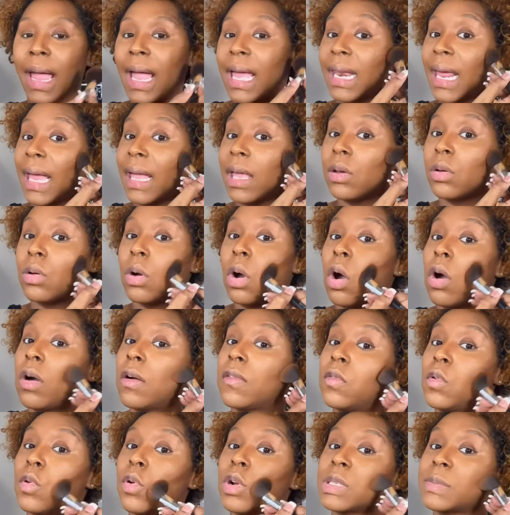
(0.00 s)
And I get on all
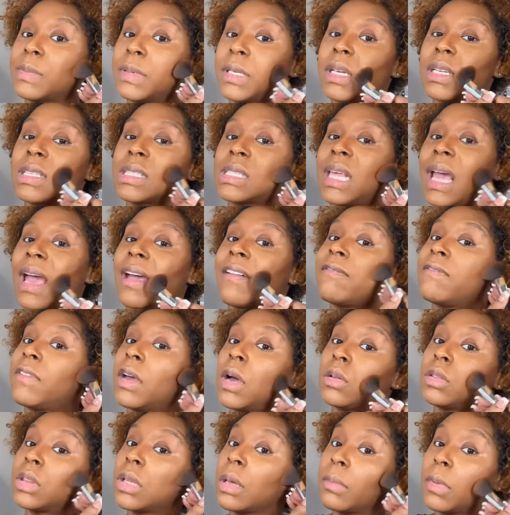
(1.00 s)
fours because that
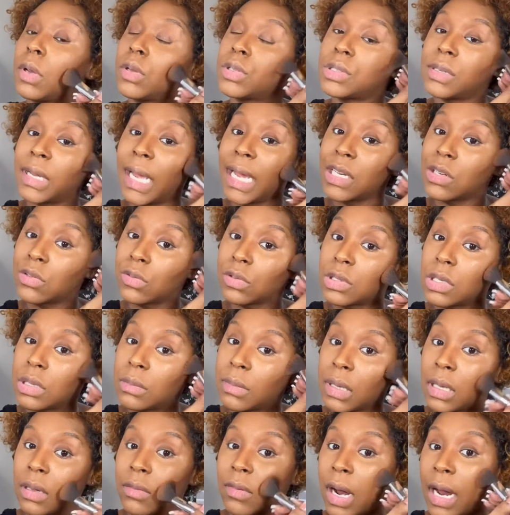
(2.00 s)
felt the most natural to
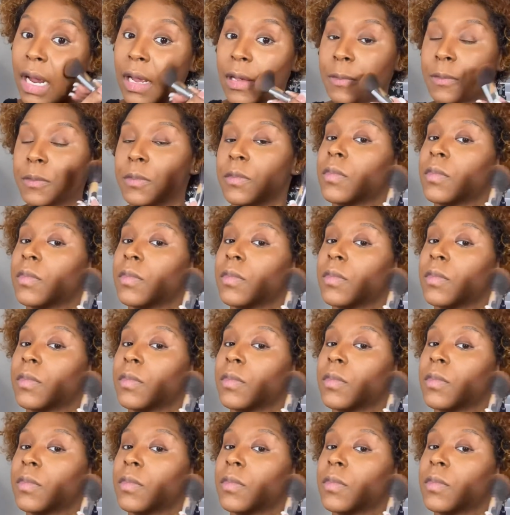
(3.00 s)
me, right?